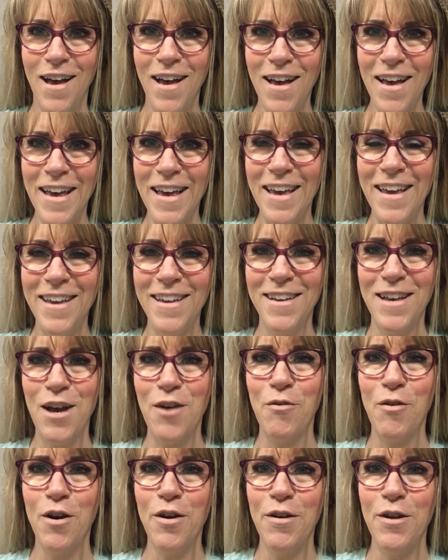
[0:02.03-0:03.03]
Hi,
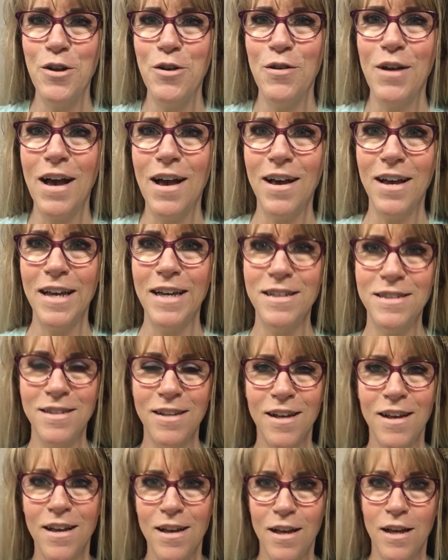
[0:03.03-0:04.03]
how are you guys?
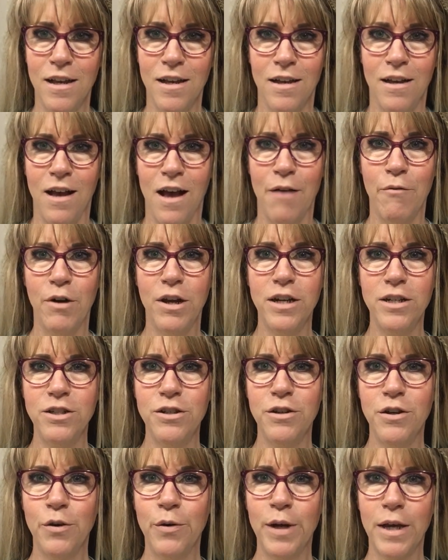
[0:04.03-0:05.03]
I want to
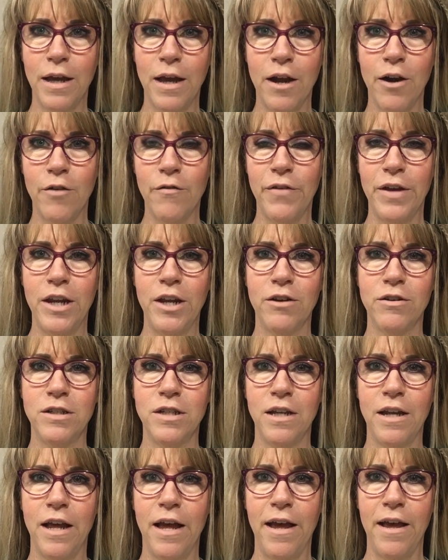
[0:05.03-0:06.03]
do a quick hair video
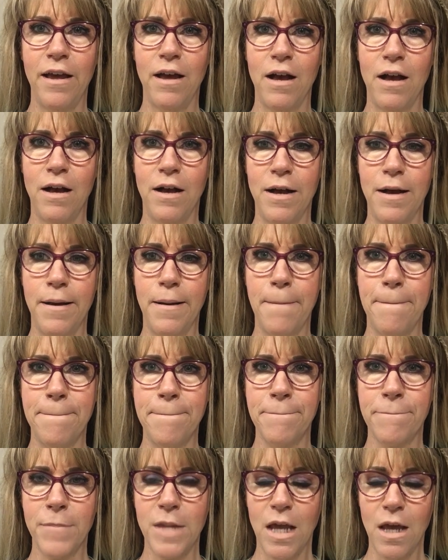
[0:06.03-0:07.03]
today.
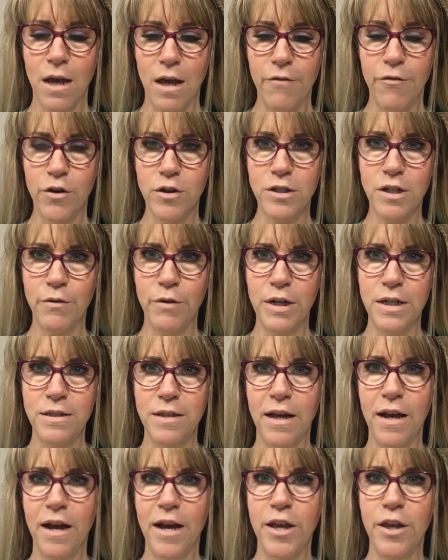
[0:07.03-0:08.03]
First I want to
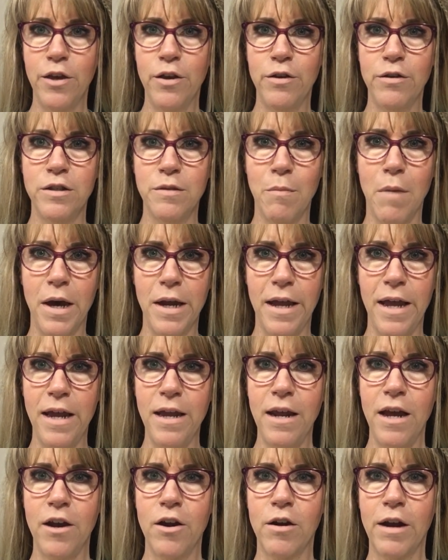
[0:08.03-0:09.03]
say I use
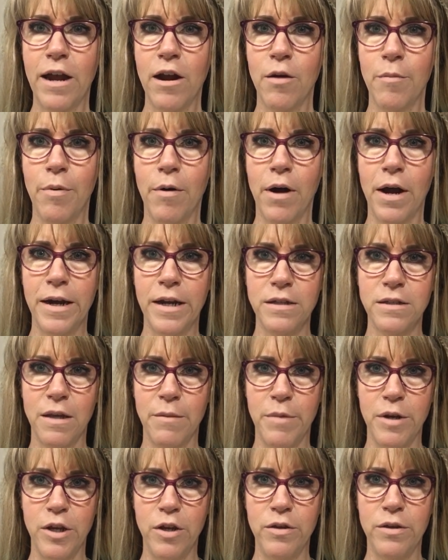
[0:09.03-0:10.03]
Monat hair care products.
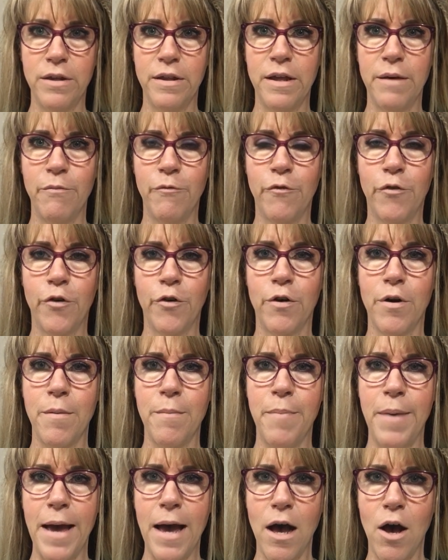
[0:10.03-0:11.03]
I've been using them
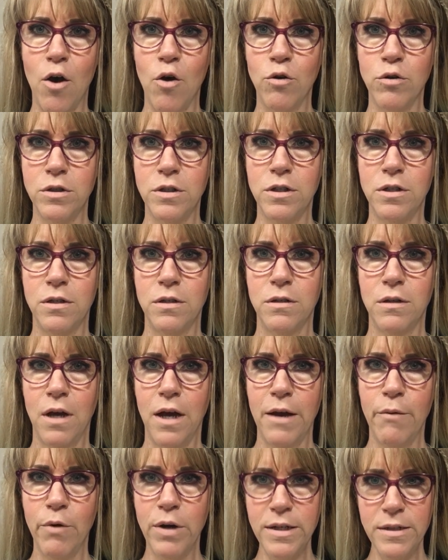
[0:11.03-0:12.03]
for about,
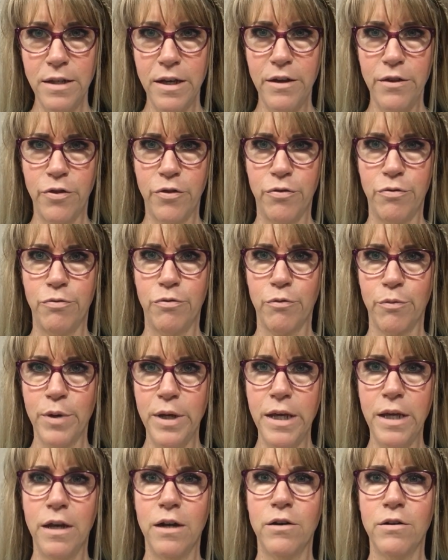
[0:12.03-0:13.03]
I want to say
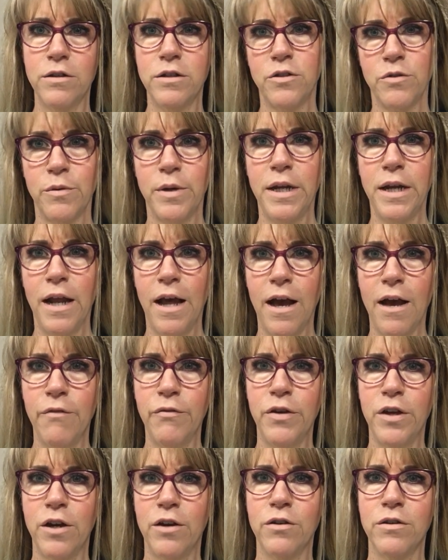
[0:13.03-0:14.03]
3 years,
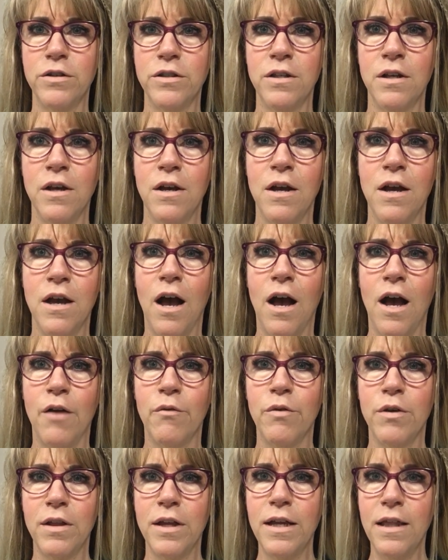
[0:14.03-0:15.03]
3.5 years. I
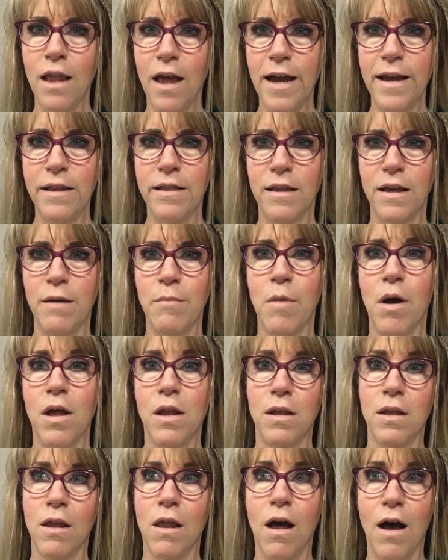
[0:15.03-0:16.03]
really like them a
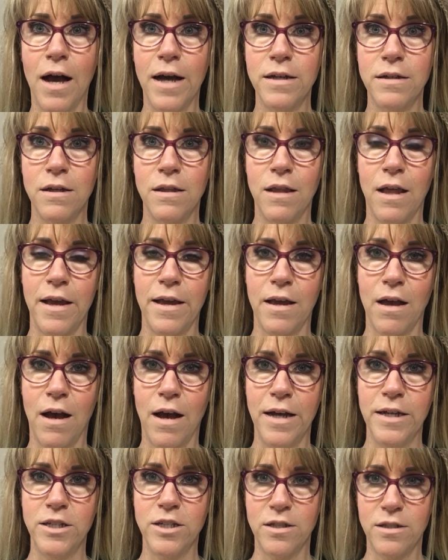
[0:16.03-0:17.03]
lot. Like,
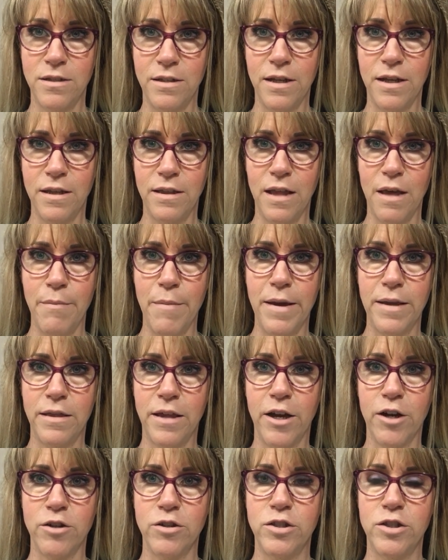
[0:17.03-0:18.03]
I just think they make
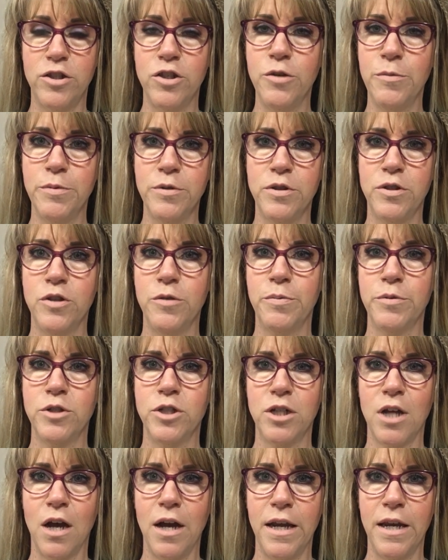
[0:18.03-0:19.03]
the hair super, super
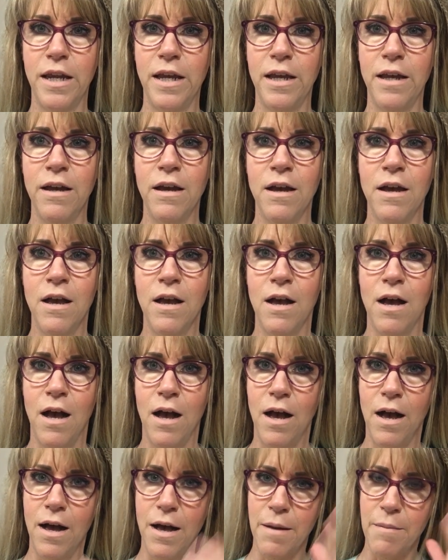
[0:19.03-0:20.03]
shiny.
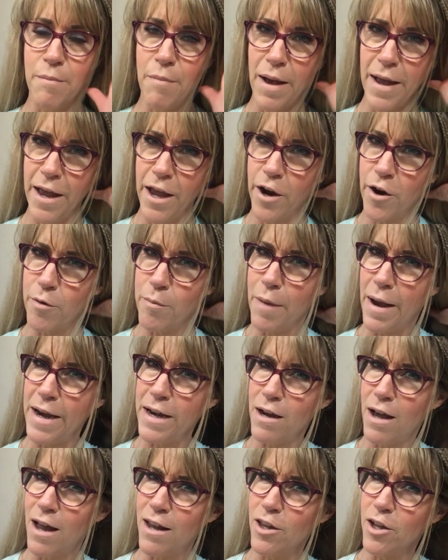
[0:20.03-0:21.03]
My hair
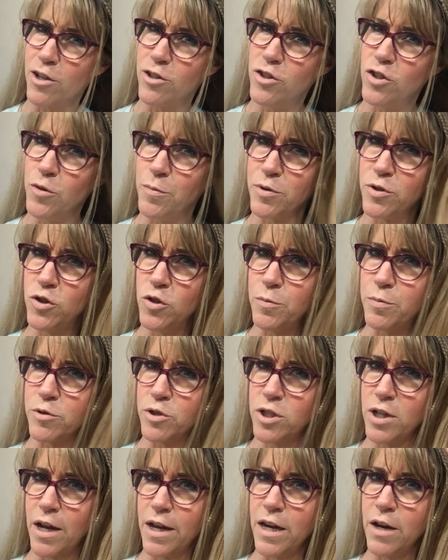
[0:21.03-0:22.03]
might not look super,
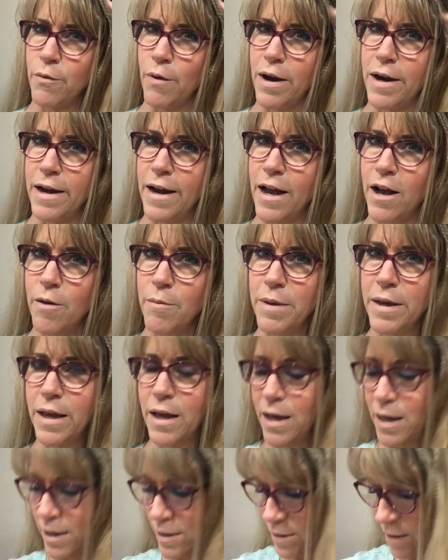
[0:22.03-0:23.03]
super shiny right now
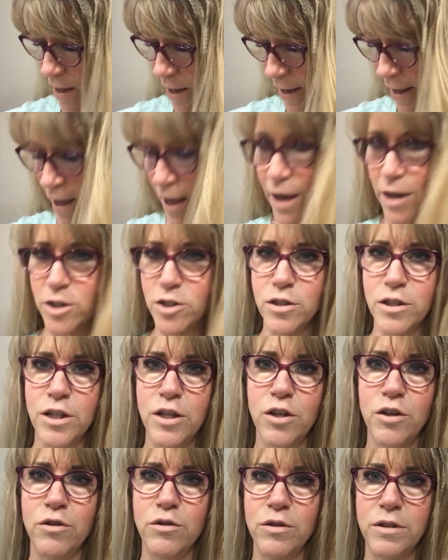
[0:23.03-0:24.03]
because I
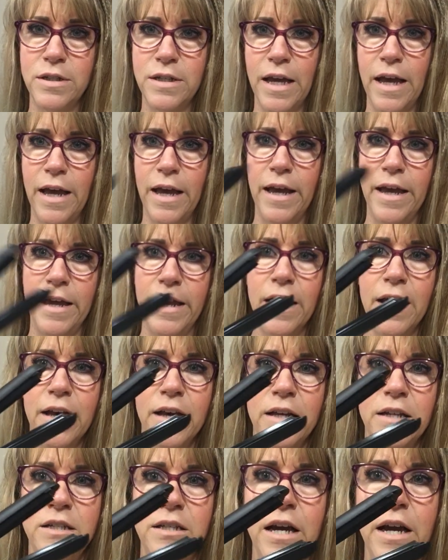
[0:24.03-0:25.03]
actually used a
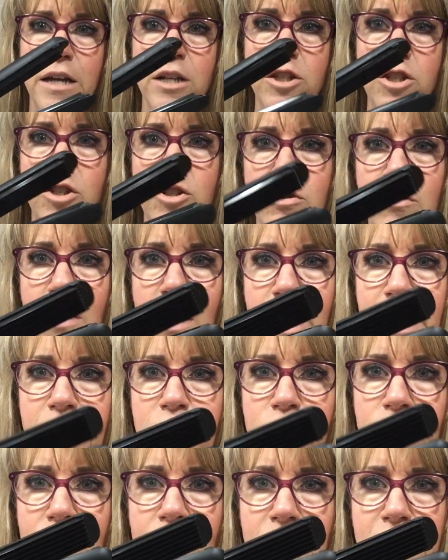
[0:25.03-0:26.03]
texture
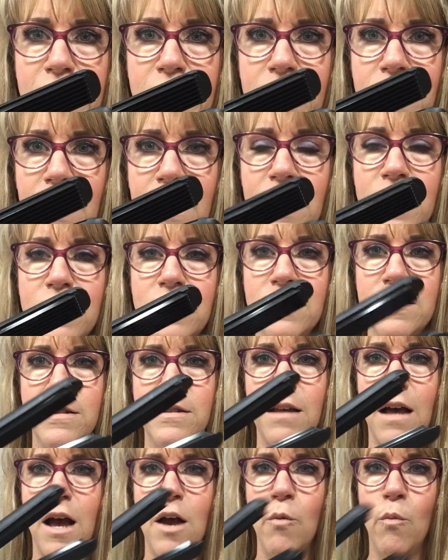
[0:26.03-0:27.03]
iron on it
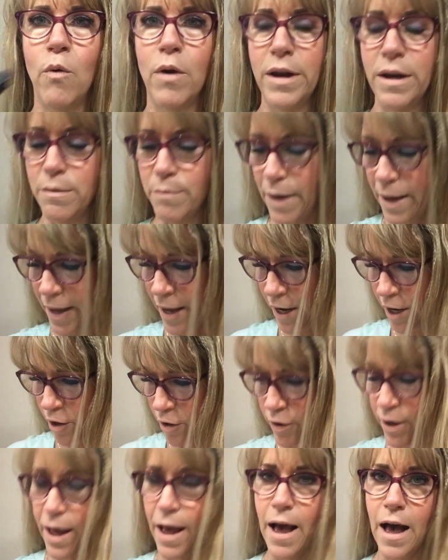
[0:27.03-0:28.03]
because I wanted my
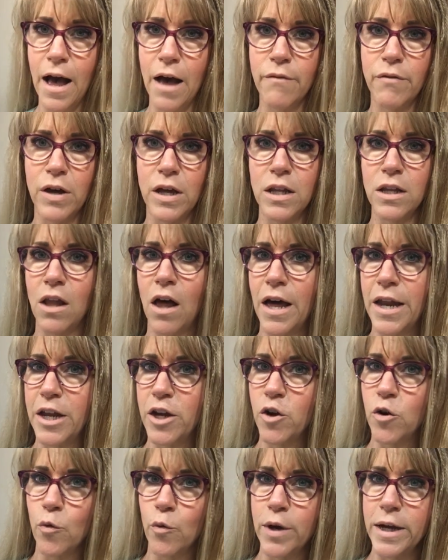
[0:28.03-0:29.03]
hair to have a lot
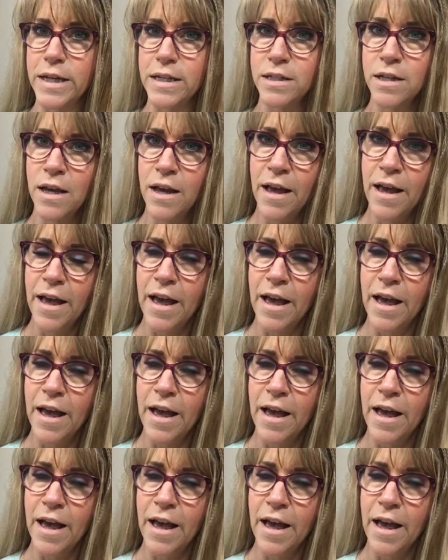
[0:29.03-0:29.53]
of grit.